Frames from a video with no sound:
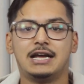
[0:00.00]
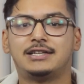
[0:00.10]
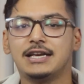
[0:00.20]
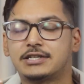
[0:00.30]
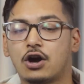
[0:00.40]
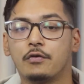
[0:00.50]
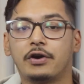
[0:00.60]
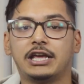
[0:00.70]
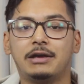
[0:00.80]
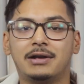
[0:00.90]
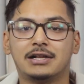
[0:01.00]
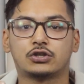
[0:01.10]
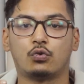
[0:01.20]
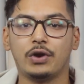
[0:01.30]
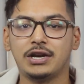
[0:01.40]
Test how your emails
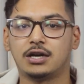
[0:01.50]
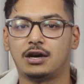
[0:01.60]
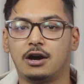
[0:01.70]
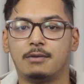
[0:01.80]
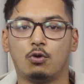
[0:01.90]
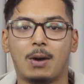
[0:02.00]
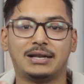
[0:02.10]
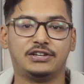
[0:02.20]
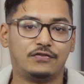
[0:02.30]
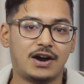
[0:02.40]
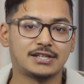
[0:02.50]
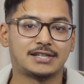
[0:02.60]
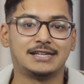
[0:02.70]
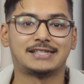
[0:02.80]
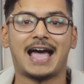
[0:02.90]
render on mobile devices